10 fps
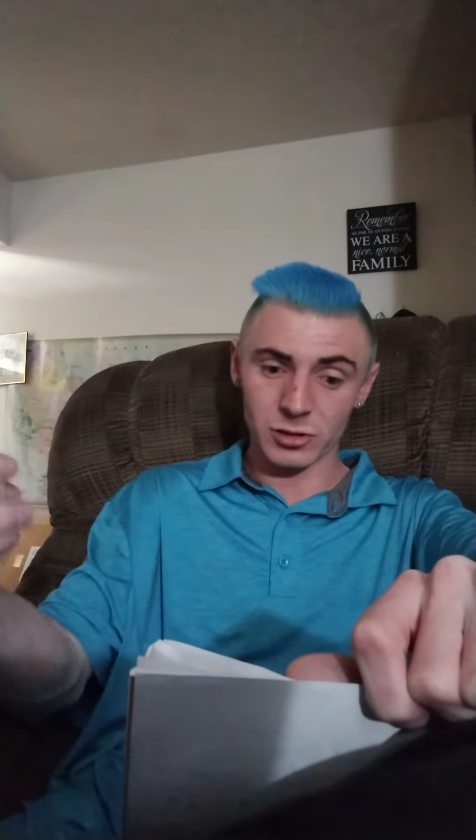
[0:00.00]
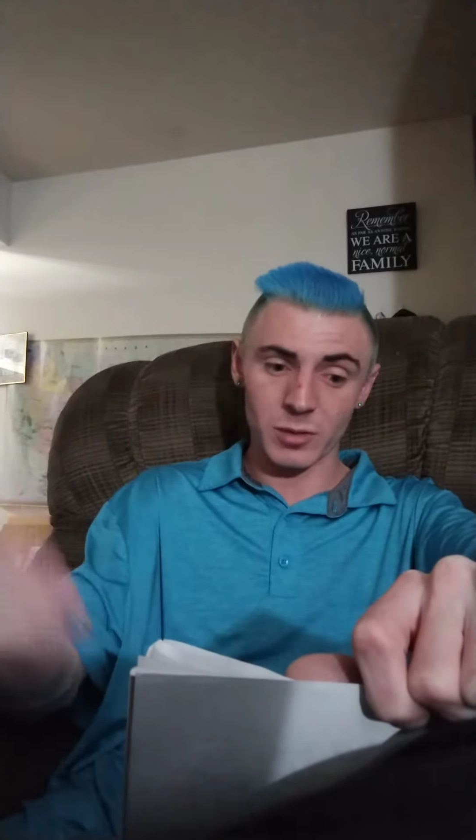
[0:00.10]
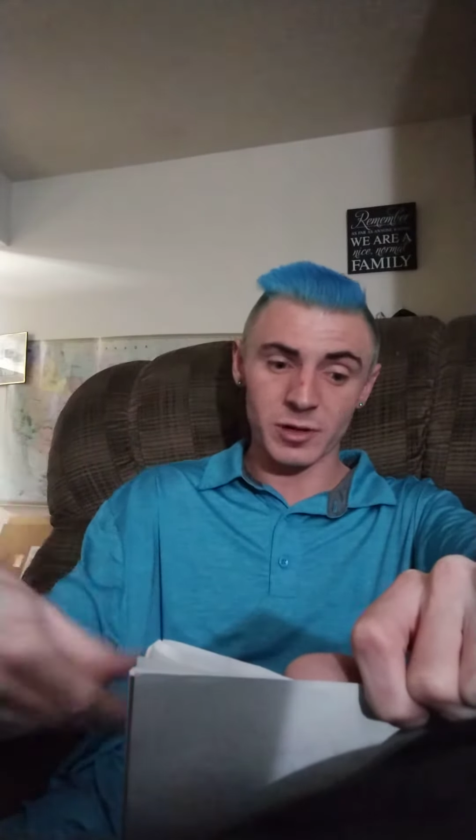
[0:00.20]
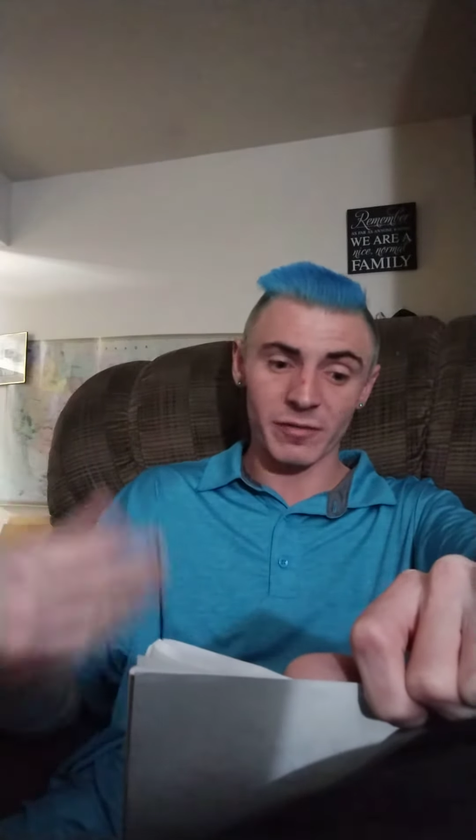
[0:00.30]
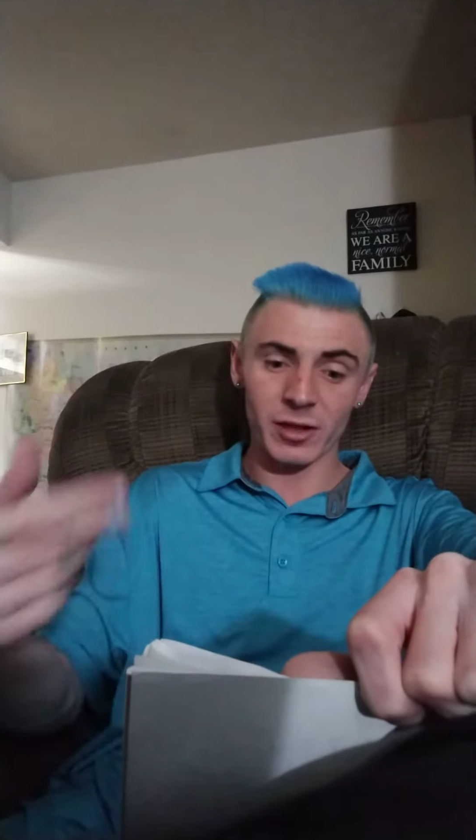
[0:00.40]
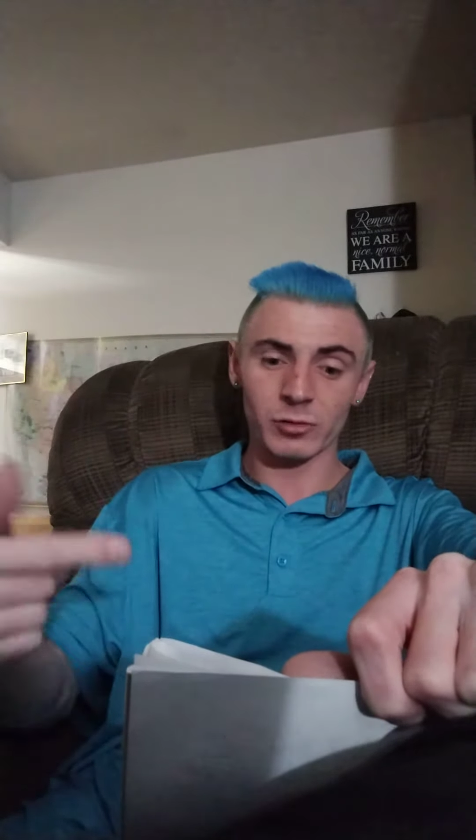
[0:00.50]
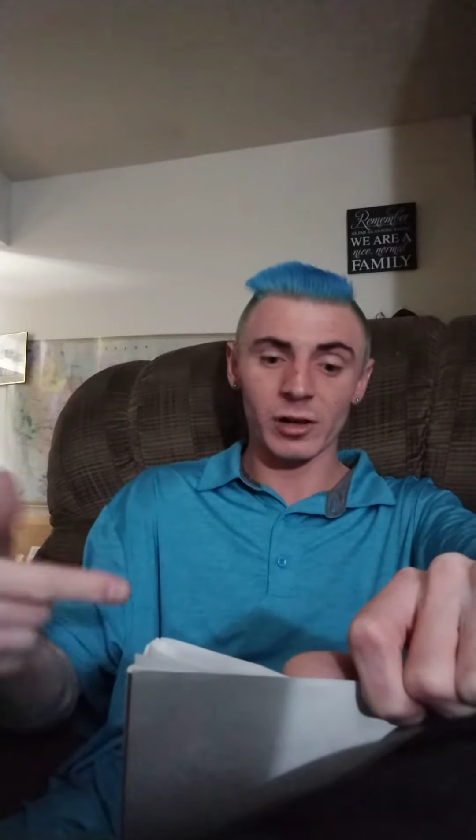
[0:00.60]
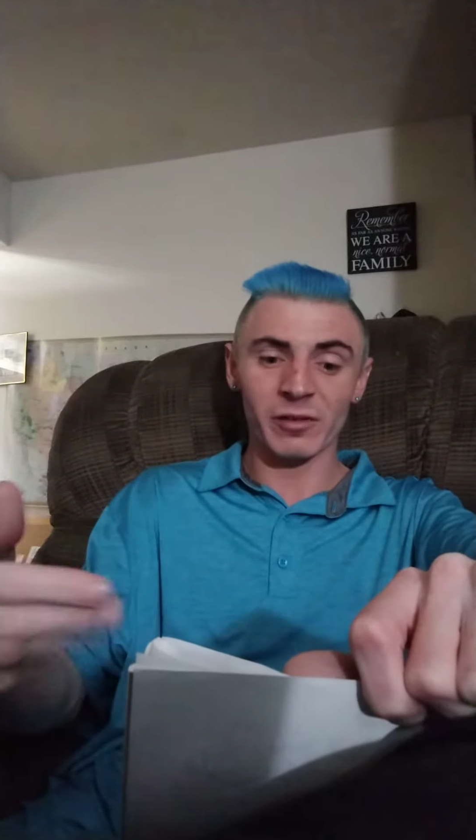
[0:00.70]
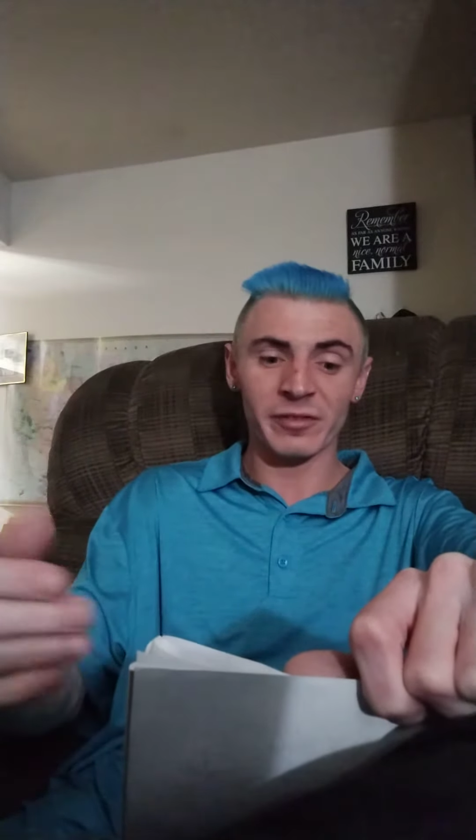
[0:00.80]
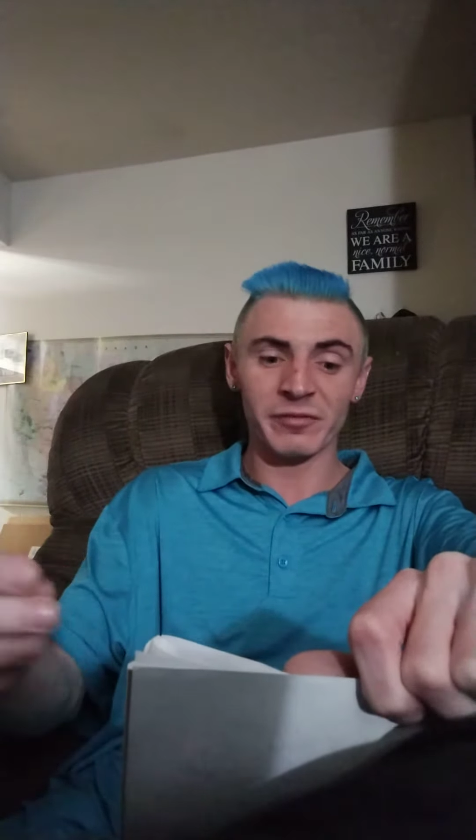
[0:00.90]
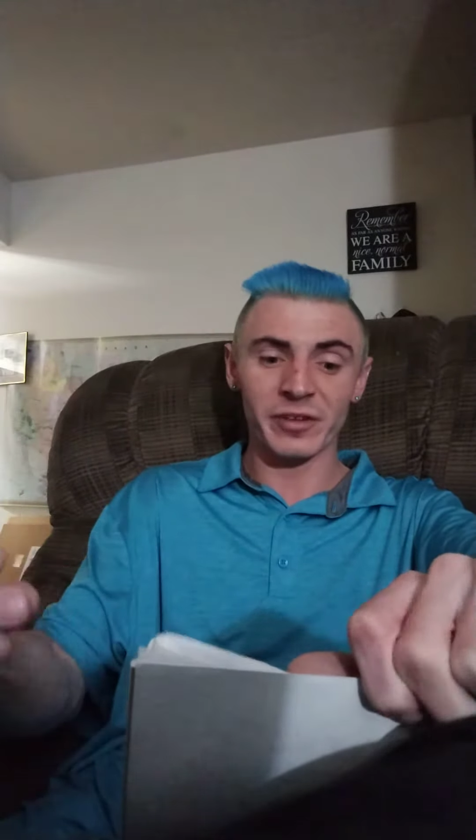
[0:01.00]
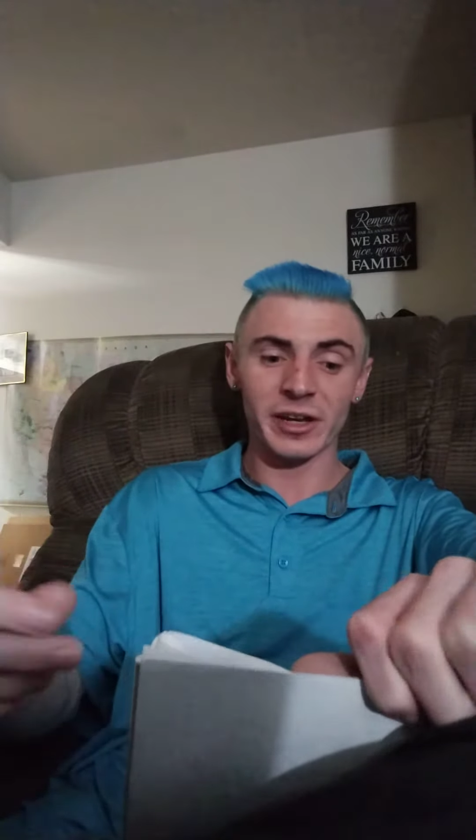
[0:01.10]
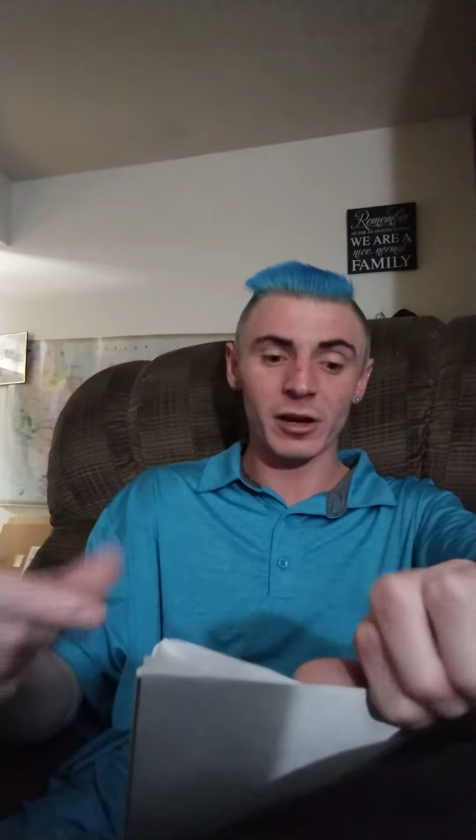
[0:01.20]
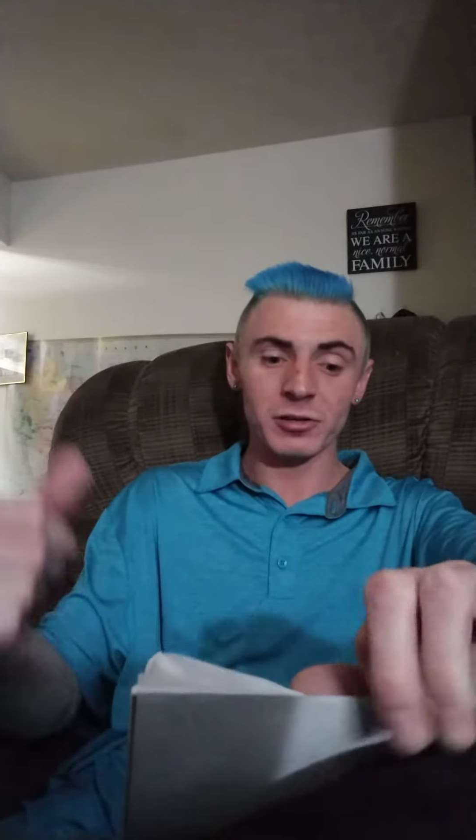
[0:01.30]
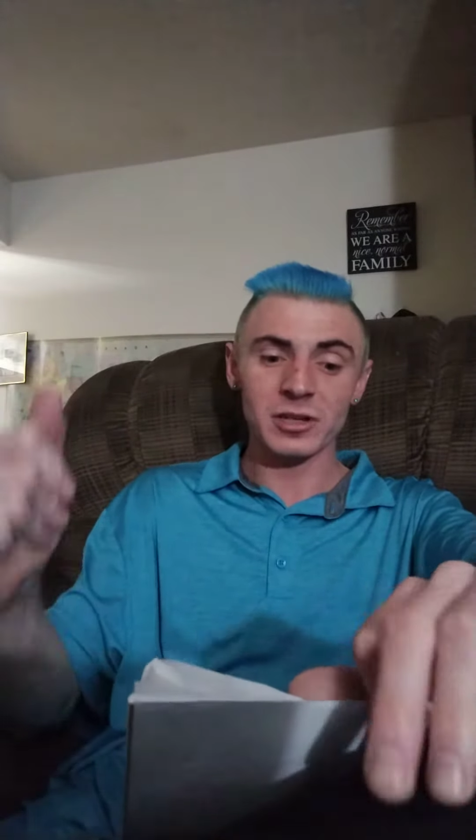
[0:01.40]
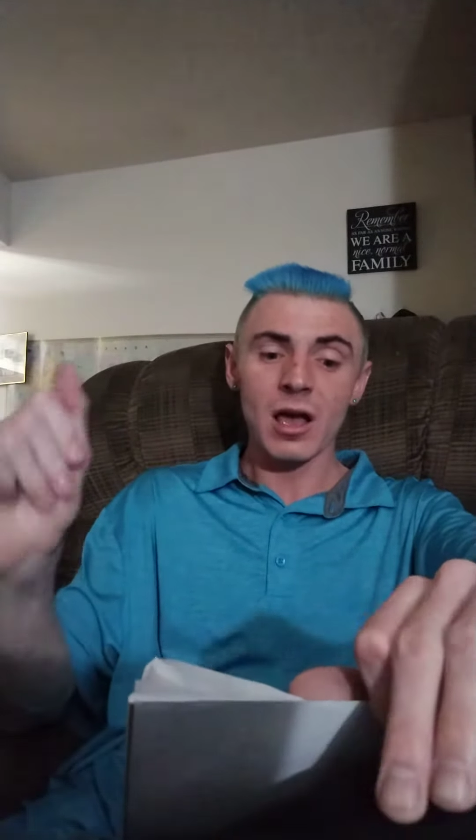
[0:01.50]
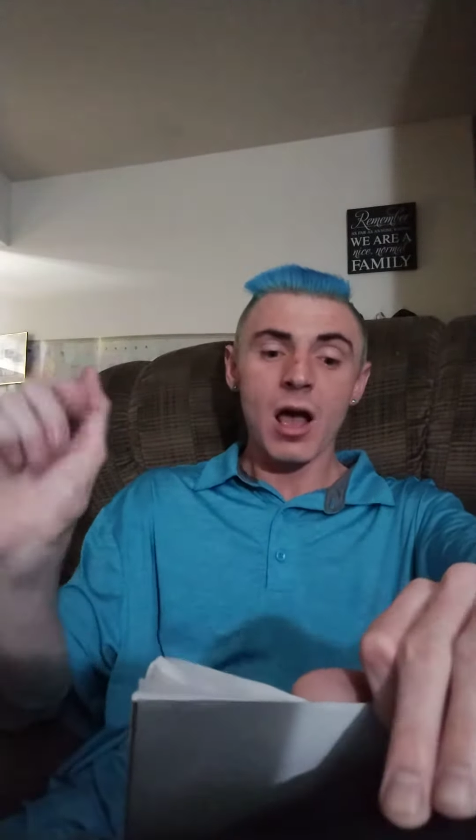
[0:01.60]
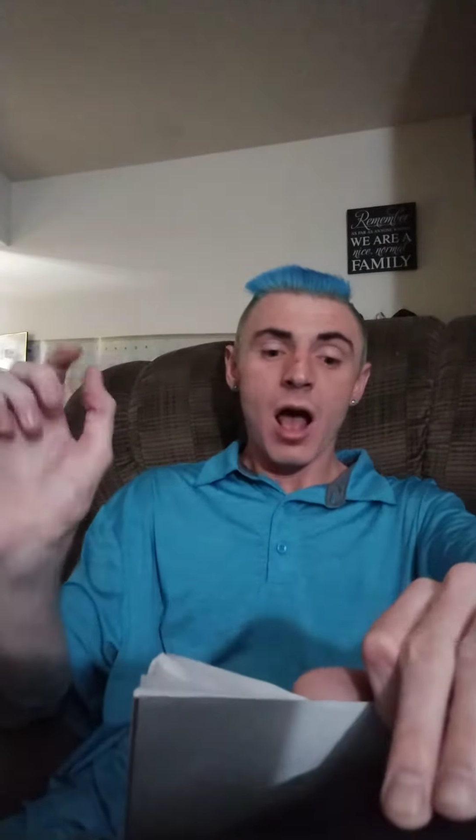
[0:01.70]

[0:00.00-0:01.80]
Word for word: description of other relevant videos.